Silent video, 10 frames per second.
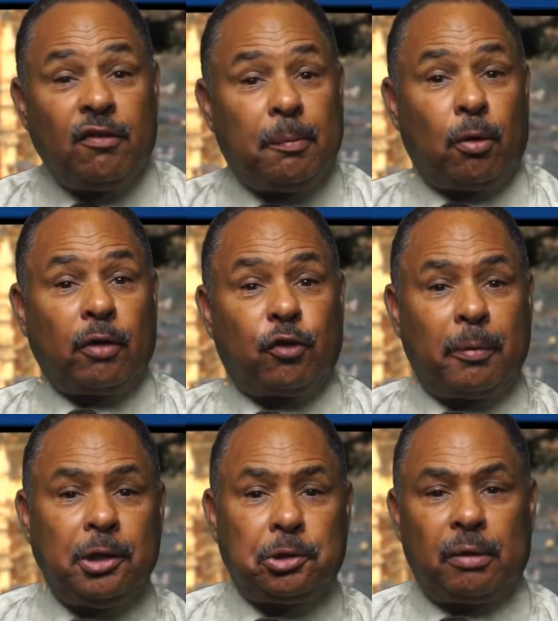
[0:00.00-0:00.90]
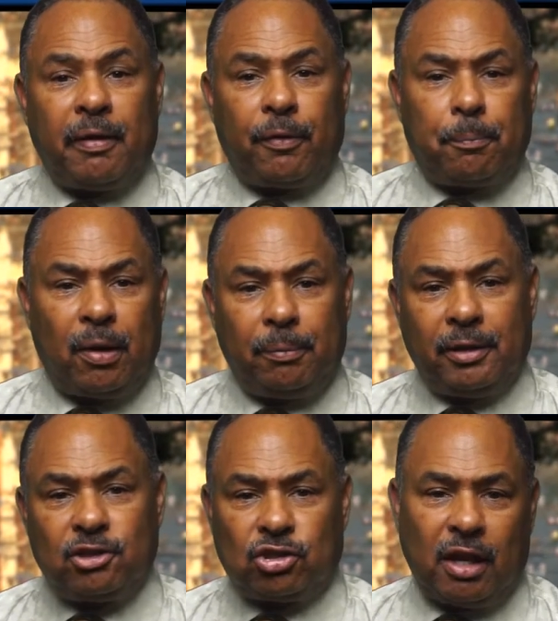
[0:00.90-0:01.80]
For more information about the
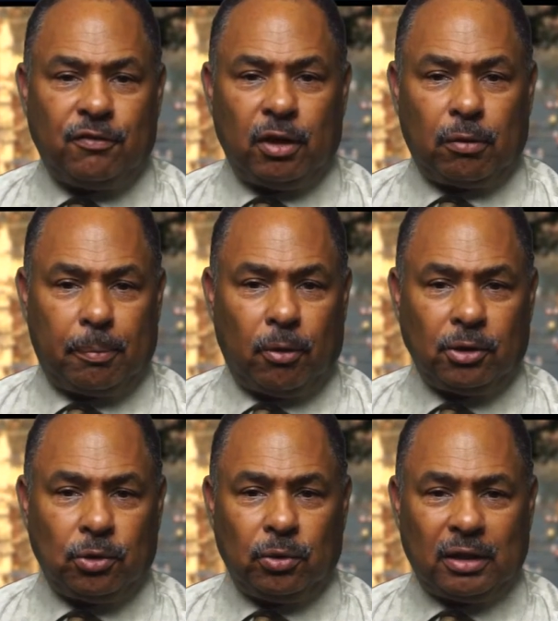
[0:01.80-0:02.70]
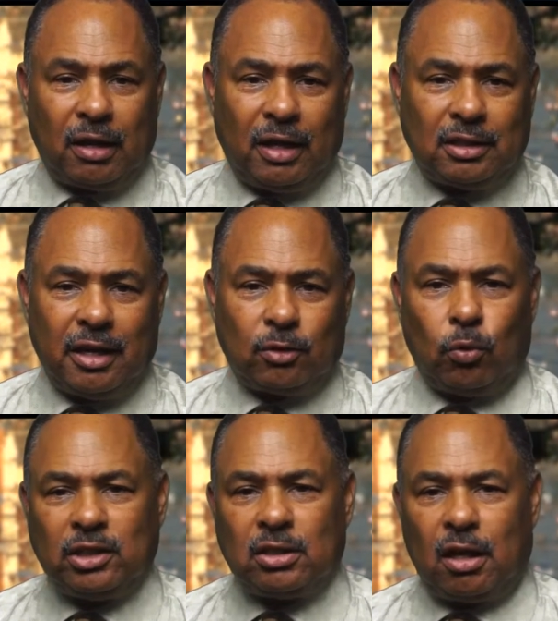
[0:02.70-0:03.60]
public safety report, you can contact
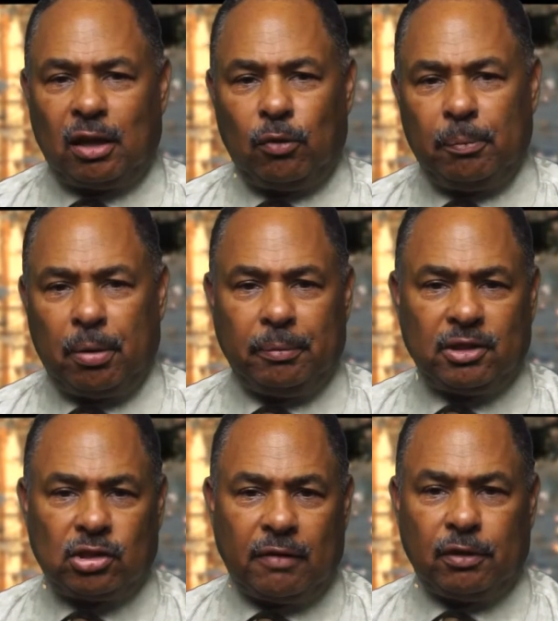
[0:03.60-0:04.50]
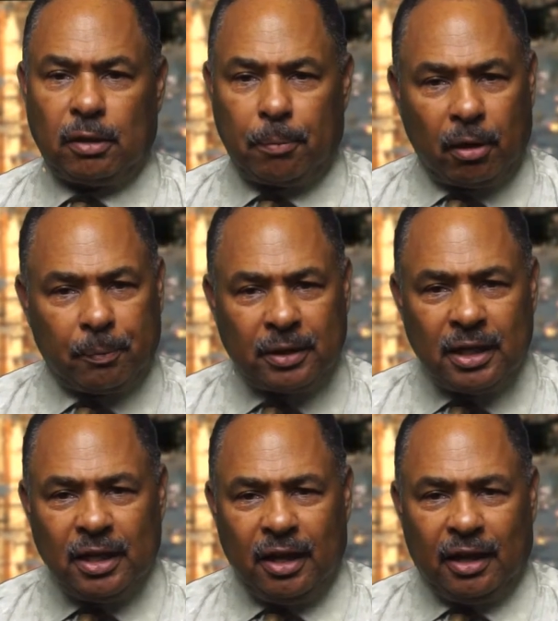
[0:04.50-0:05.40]
West Hollywood Public Safety Department
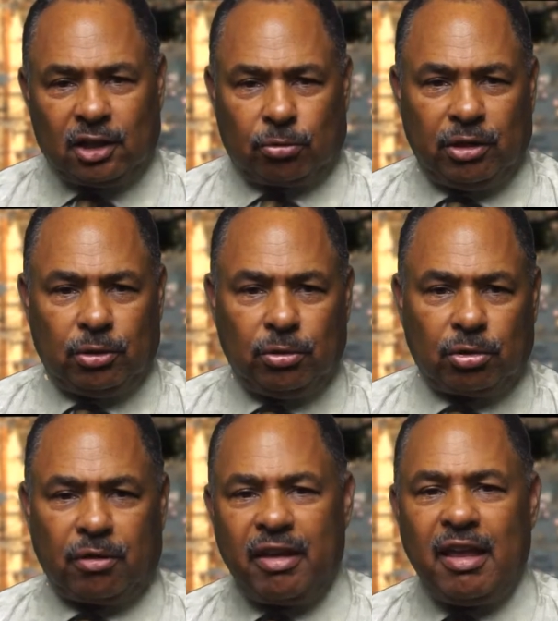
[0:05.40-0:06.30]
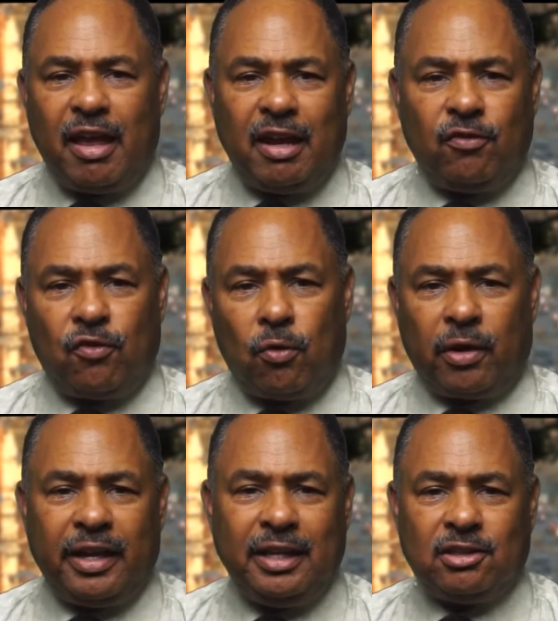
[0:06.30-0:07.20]
at
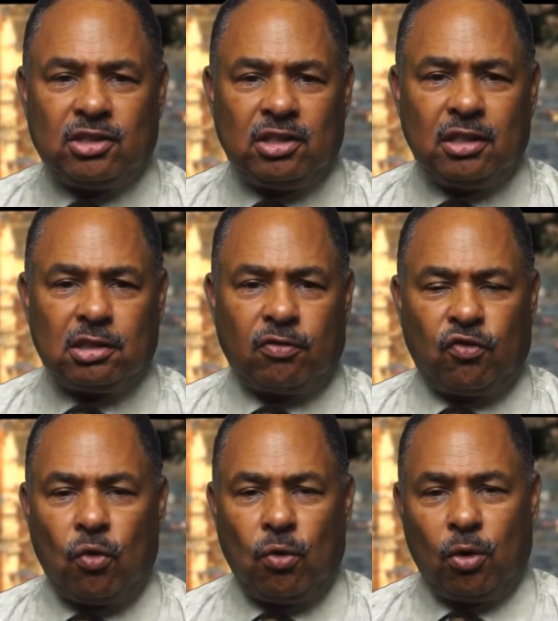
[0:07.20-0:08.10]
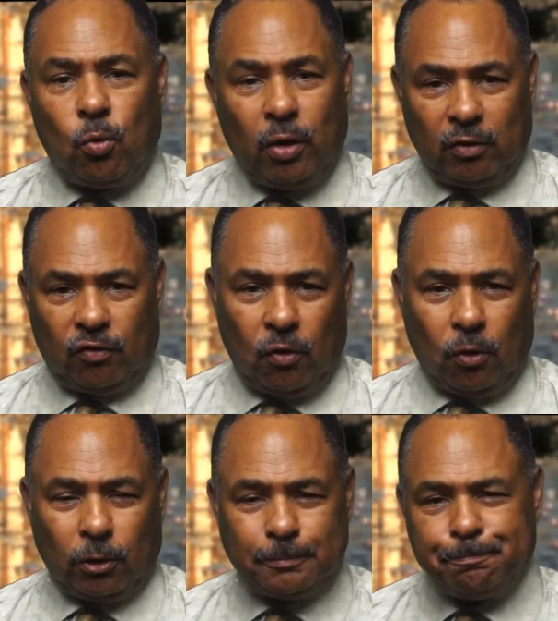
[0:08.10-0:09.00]

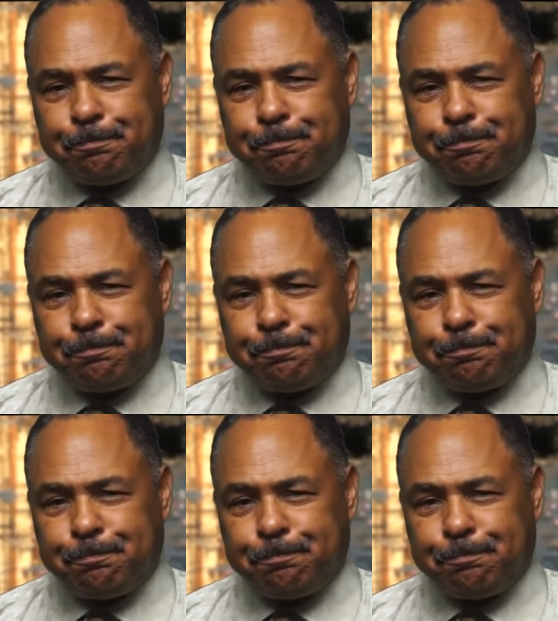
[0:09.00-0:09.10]
323-848-6414.